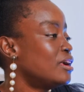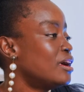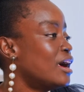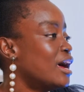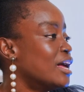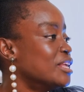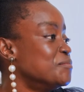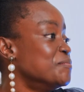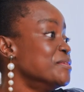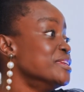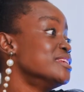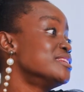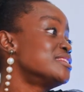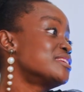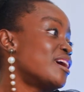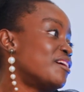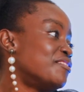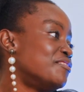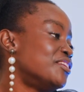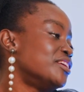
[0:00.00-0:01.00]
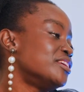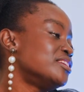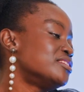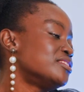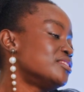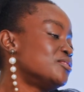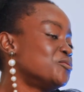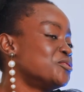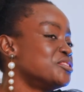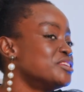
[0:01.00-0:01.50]
has been discovered.
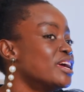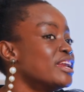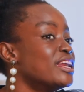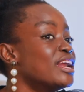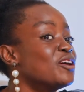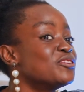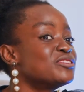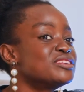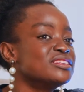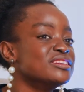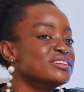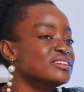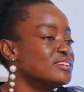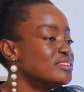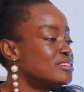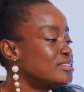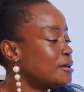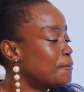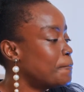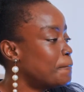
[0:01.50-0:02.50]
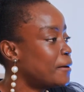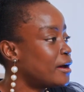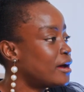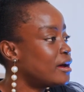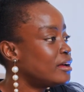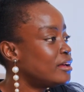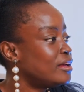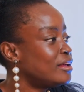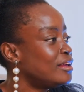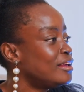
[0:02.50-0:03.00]
It was announced in December
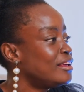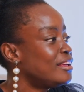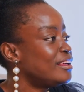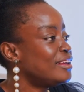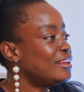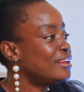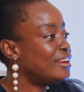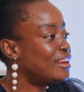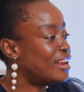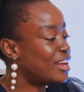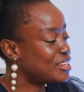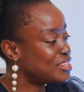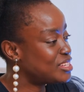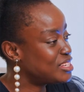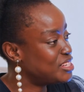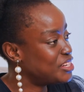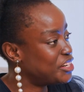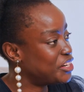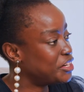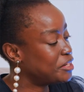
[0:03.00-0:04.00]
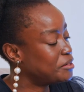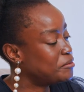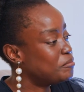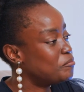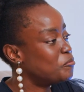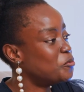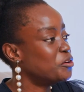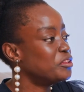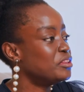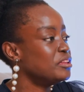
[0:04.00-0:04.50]
last year,
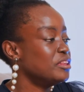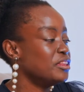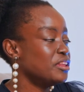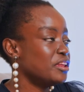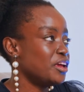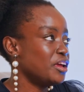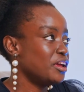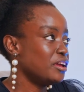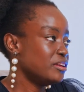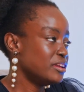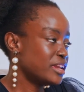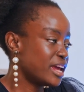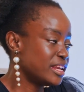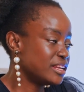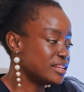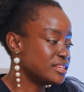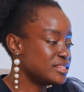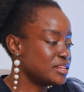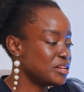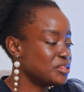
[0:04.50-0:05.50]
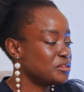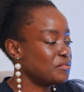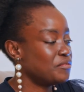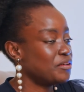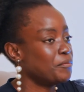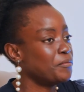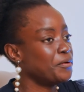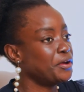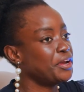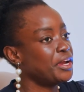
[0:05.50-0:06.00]
both in the United States of
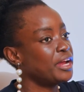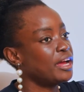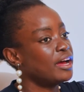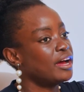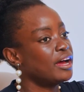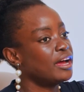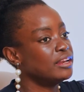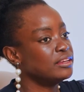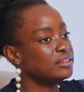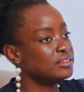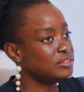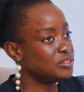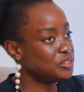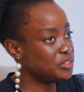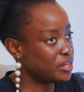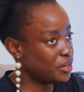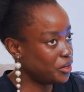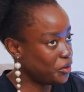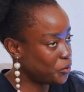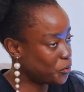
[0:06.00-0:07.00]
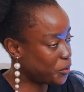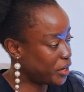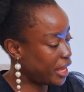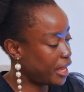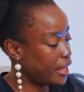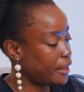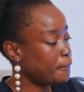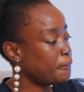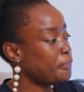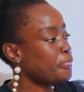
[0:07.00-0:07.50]
America and the
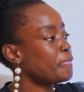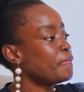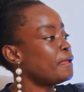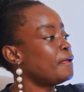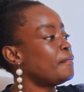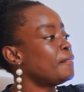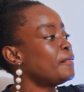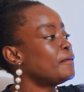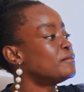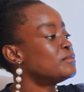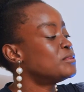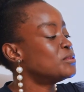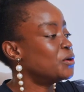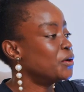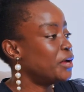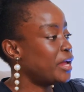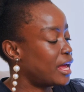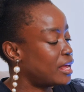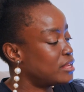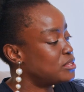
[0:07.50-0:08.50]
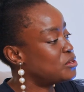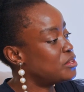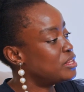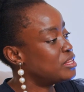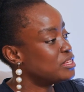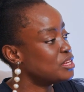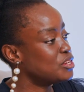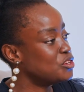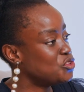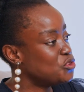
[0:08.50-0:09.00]
UK. So yeah, so
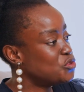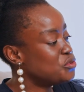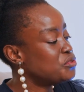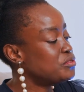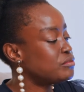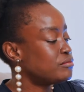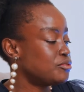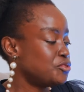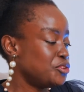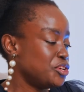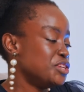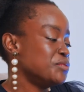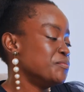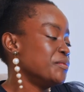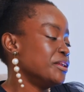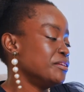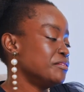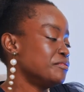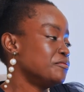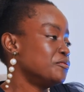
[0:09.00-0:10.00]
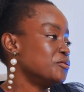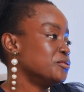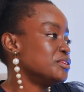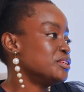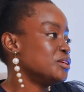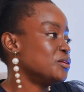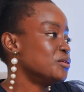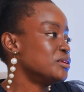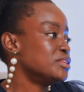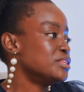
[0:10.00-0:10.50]
there's a new treatment for
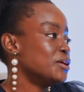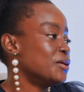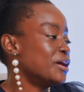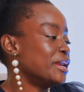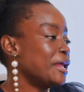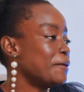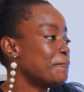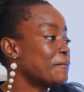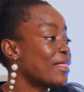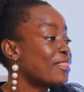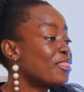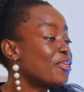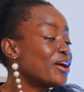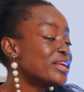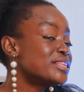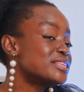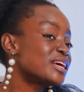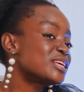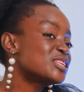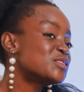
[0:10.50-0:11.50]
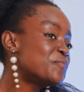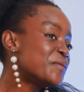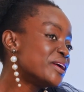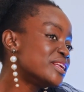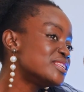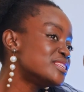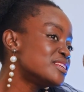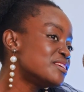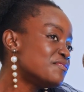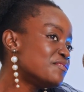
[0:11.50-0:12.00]
sickle cell anemia. Though it's
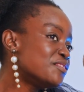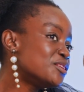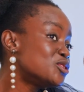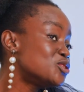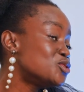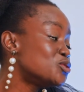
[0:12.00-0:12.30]
expensive, it's